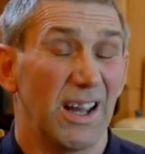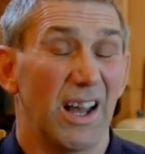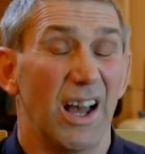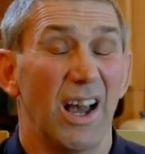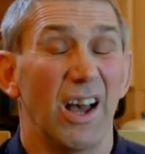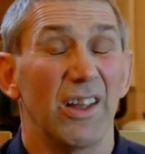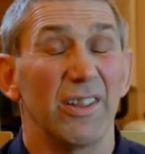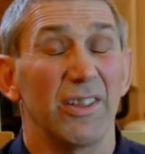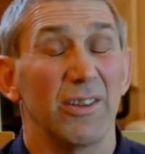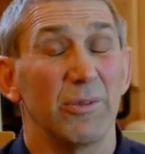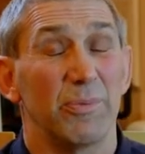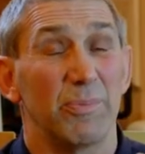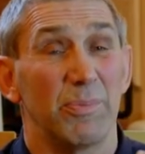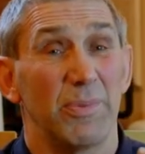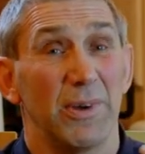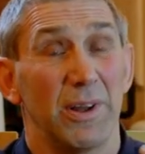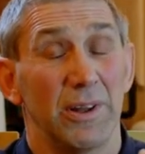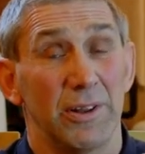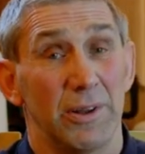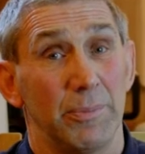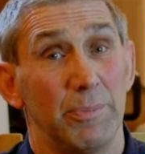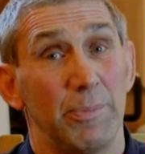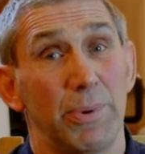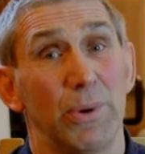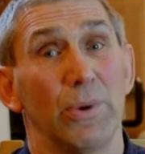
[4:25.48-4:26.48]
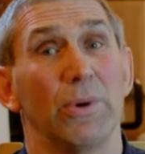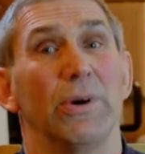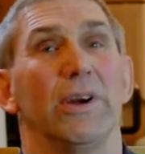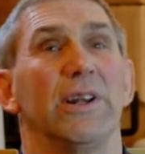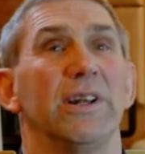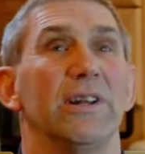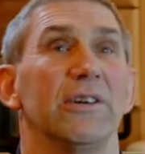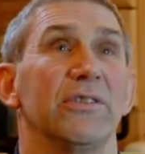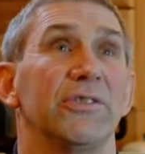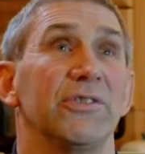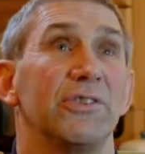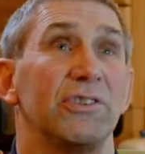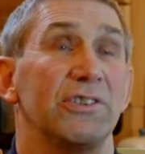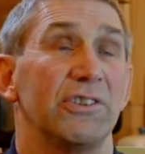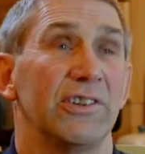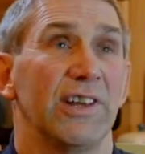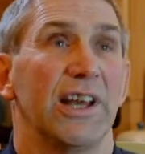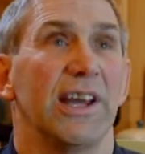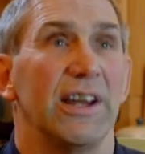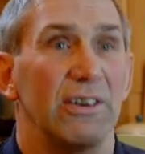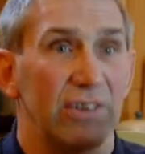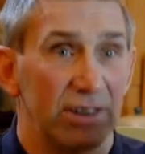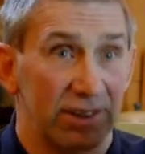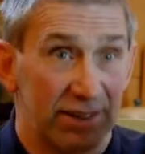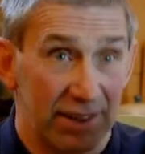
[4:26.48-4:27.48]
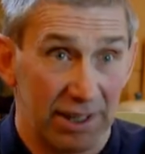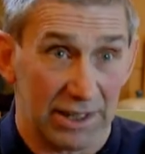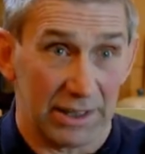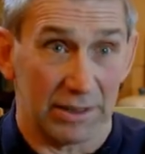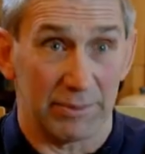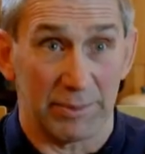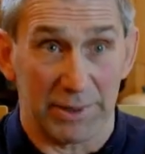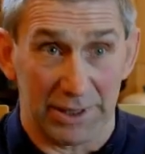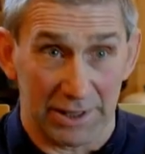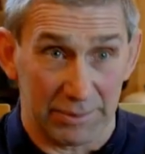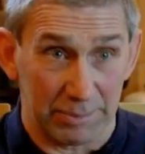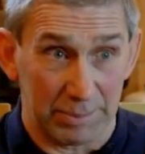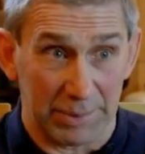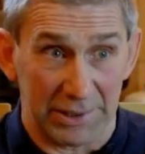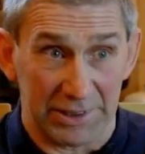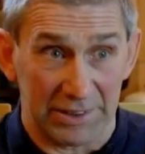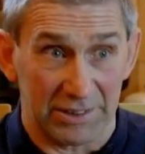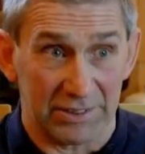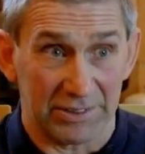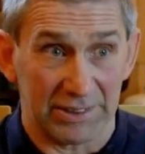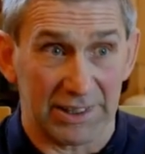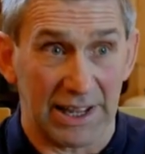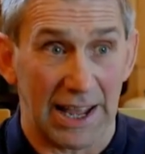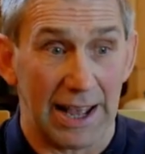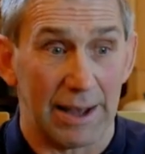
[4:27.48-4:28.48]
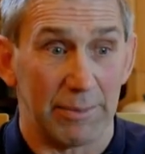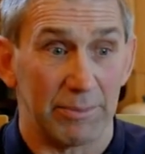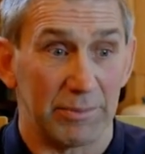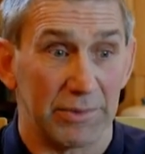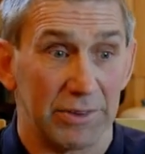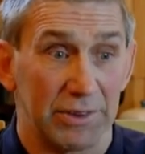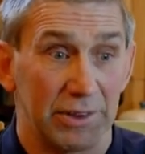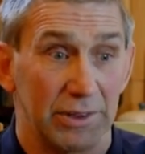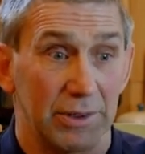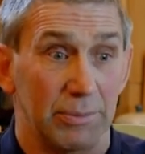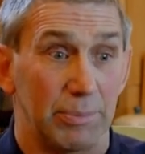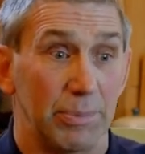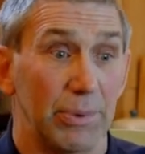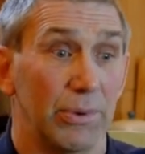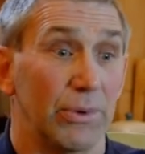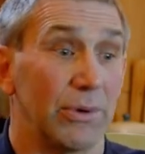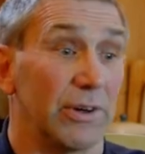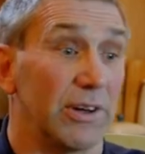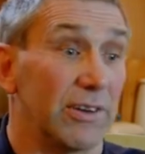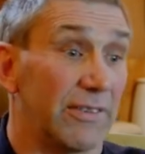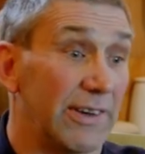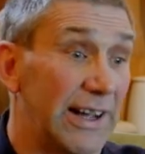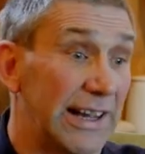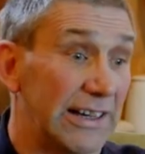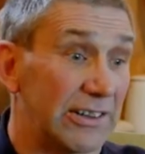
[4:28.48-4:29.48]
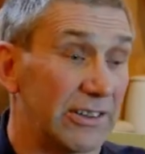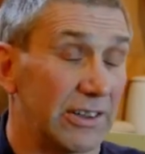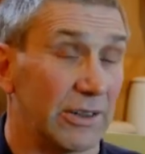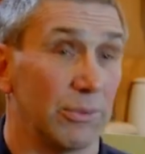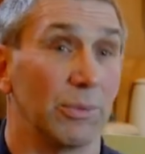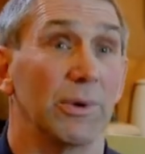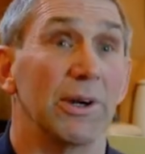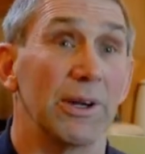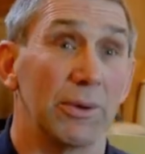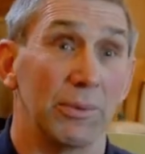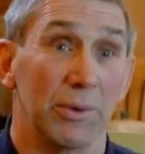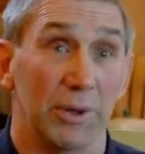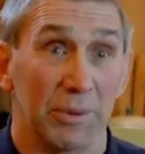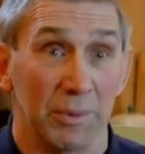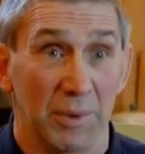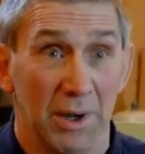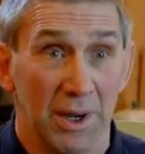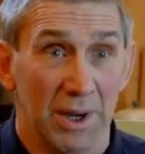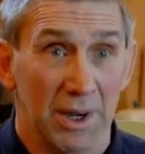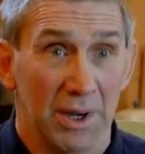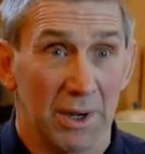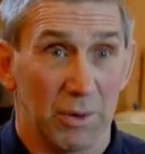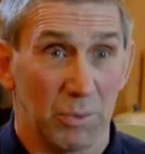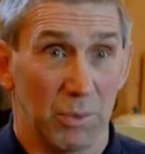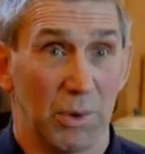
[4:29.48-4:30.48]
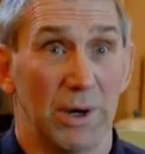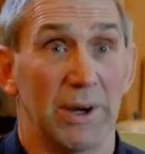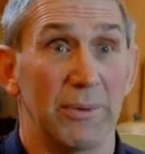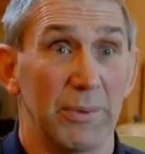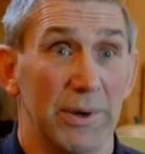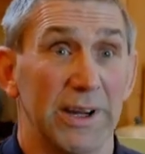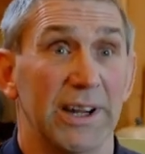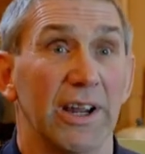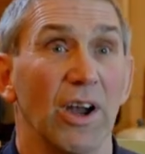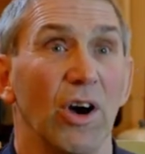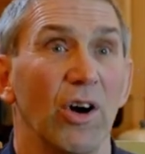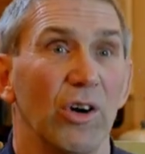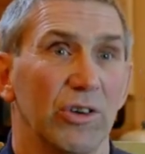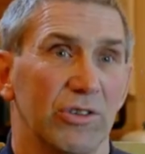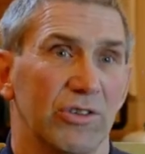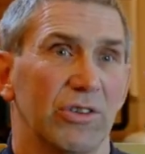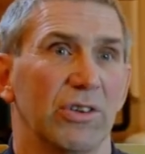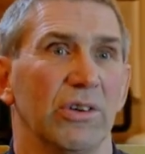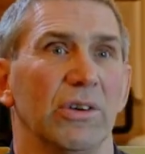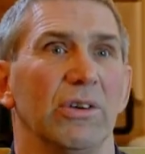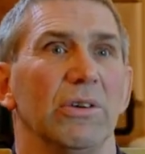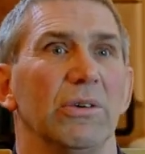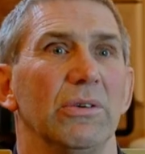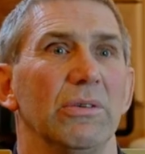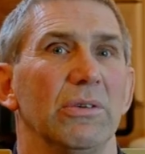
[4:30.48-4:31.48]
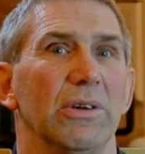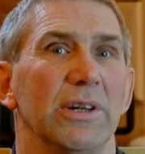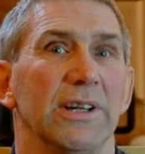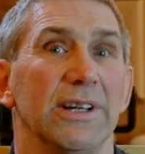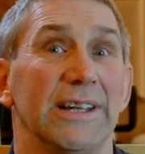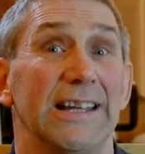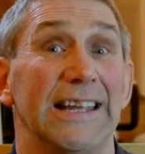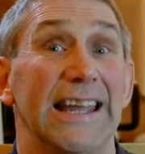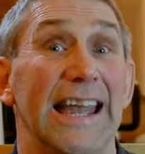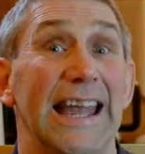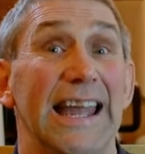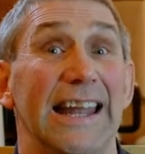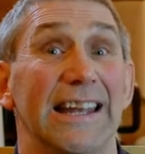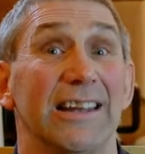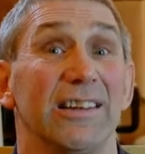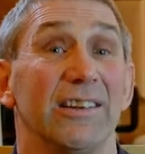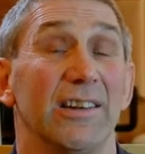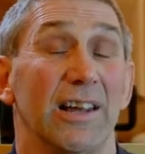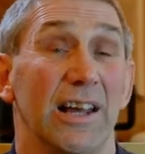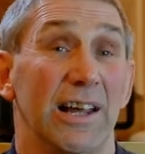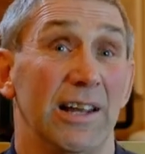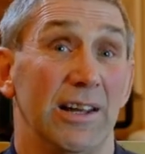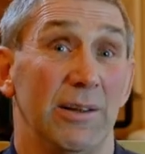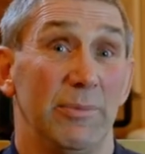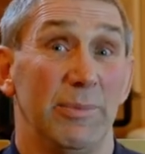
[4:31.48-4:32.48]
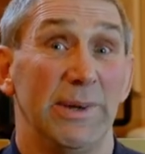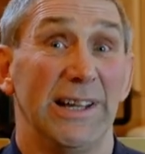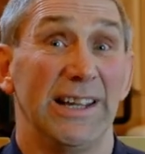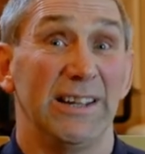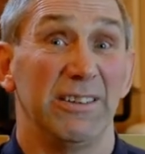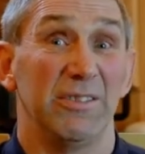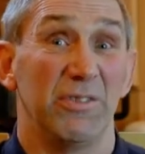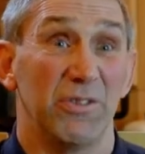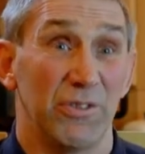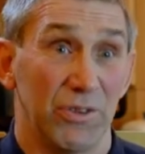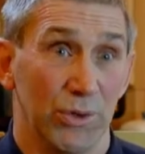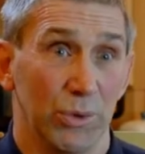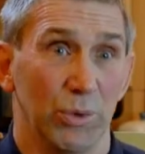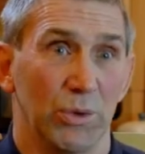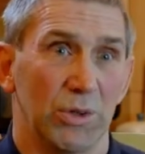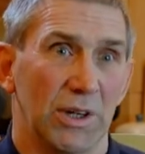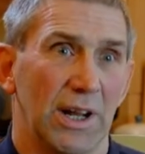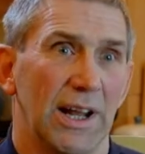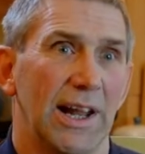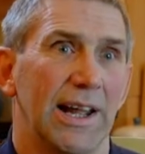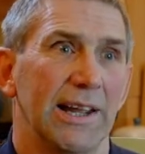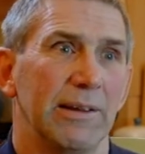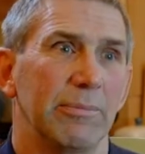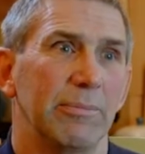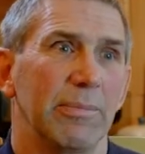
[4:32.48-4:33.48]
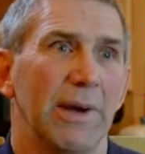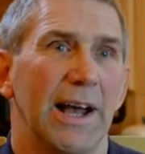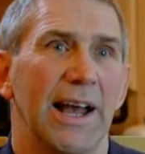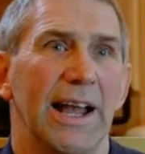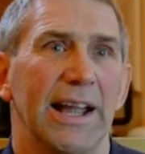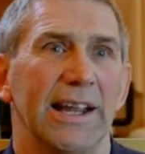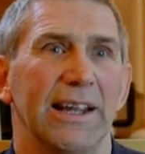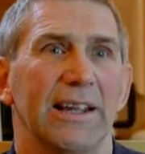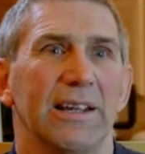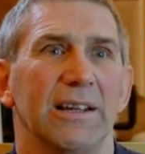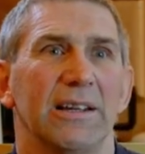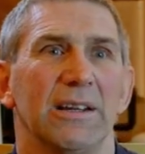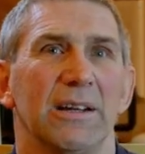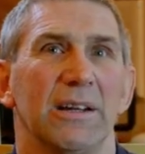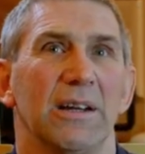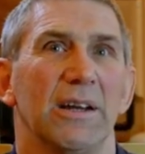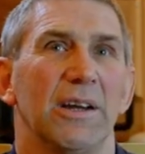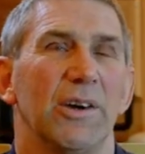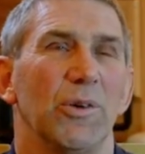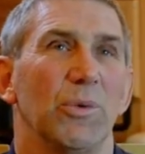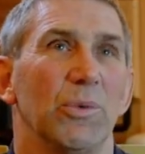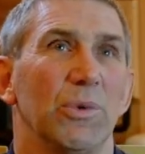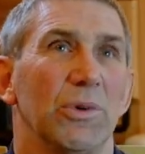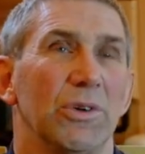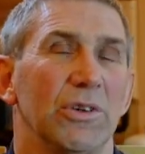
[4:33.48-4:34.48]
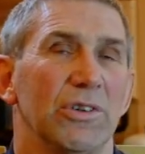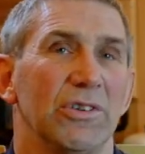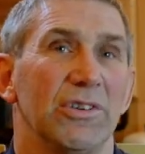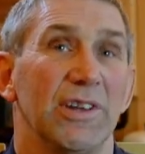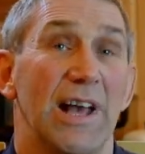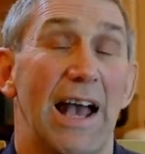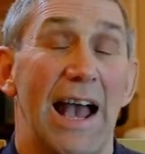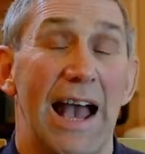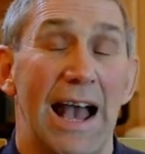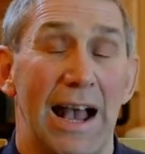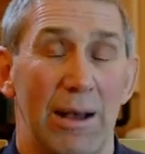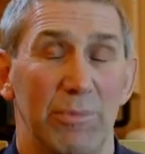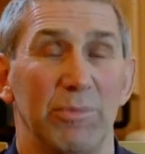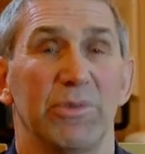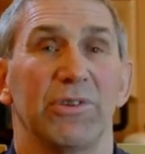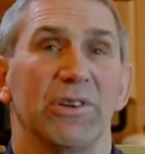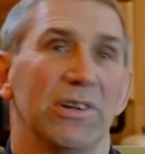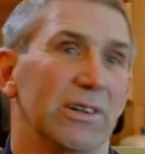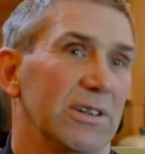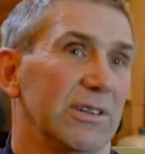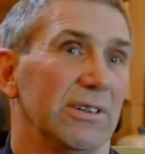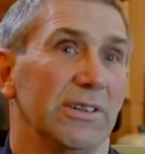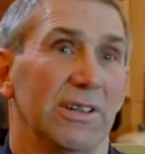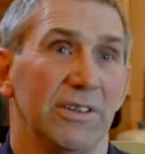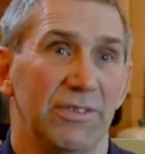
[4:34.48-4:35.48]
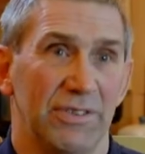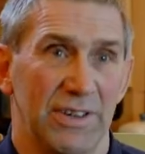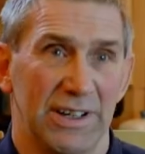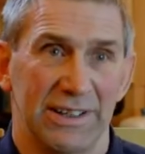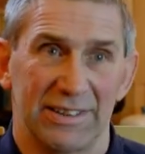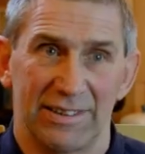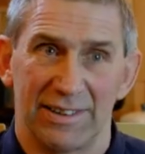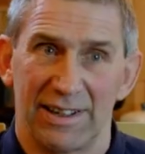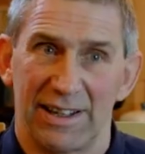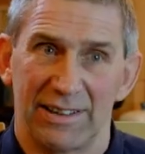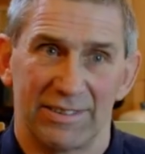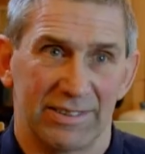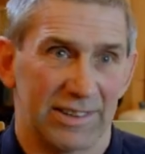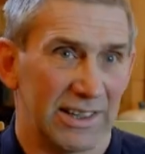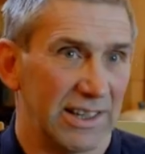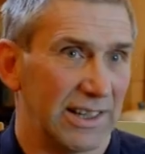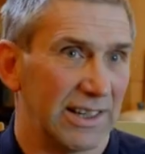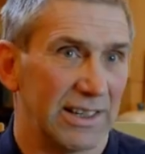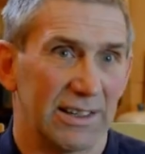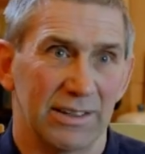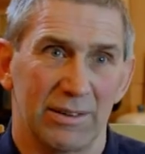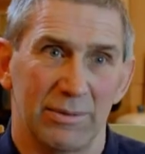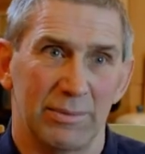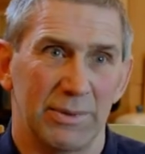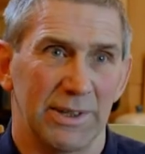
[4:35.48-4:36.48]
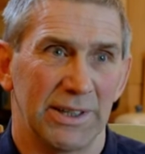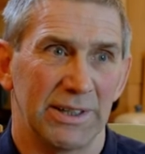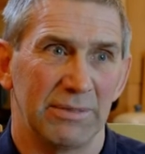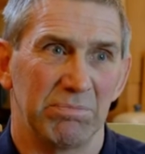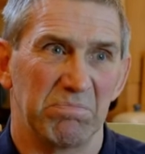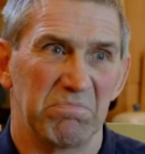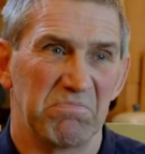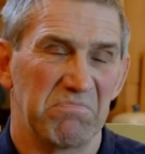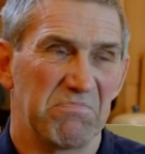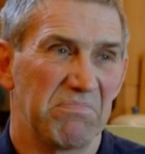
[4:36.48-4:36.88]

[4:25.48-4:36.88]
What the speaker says: at the point of Sarah telling me I'd been scammed, to the point of actually where we got to in the end, and I mean full claim back, was absolutely fantastic. I mean,